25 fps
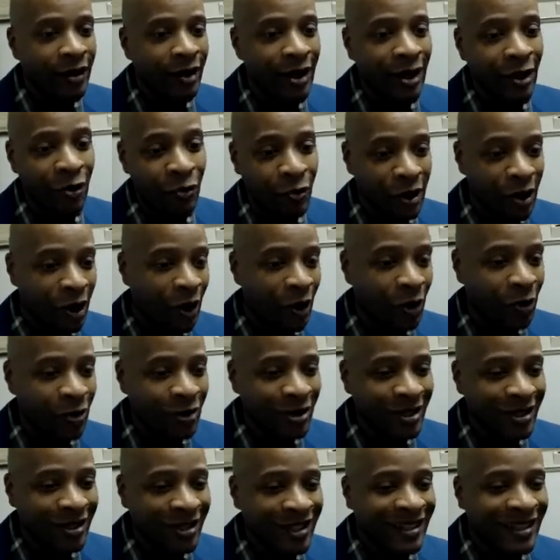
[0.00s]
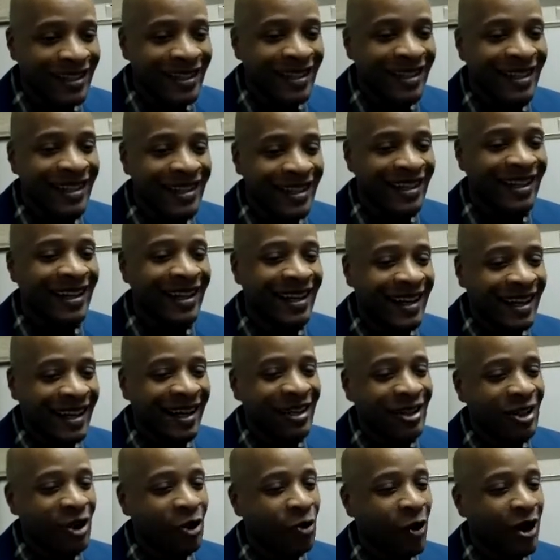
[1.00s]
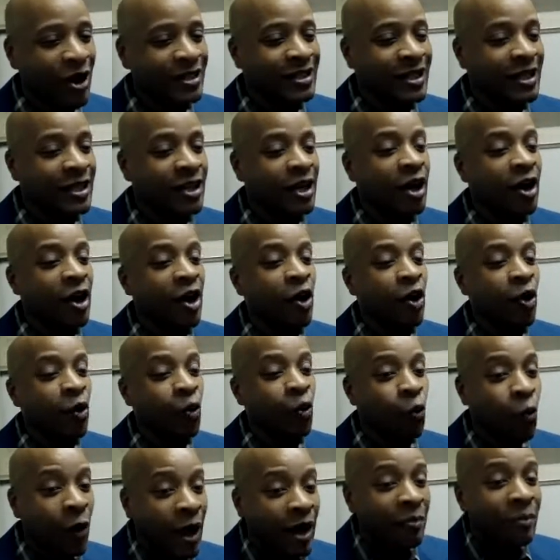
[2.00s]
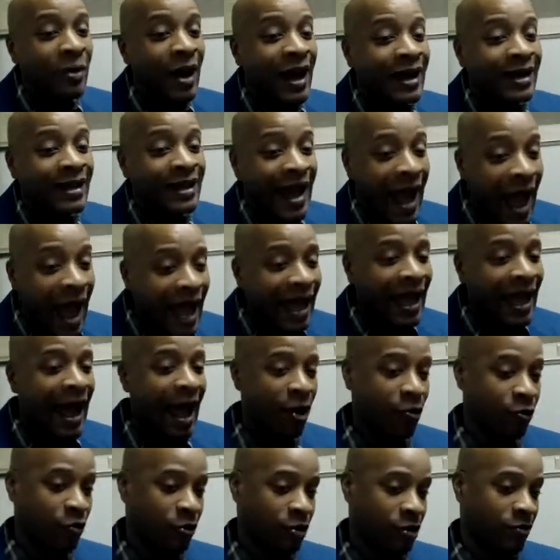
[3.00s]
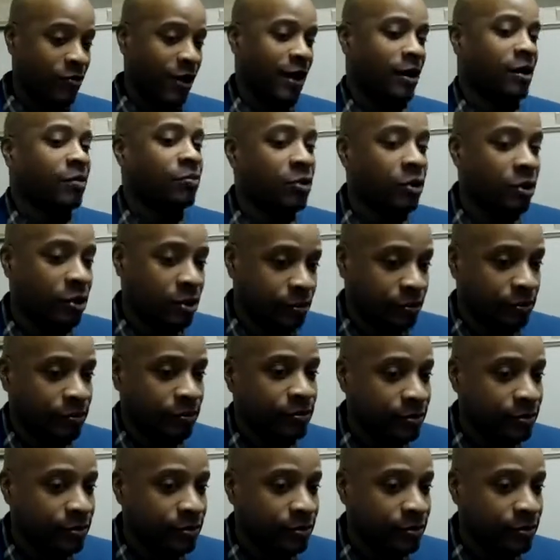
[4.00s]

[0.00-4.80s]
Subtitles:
here we go. The question, what made that guy want to write a book?